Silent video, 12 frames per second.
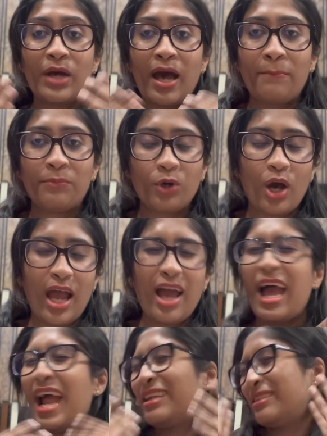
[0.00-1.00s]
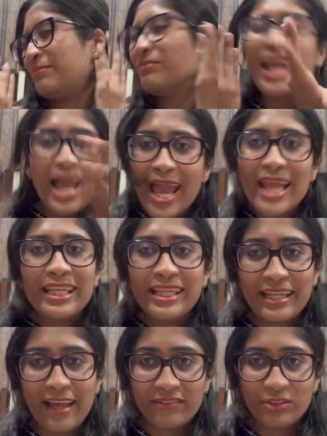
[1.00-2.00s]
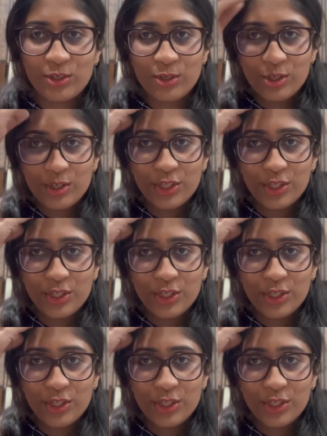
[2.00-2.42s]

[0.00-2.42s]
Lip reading: up at any level,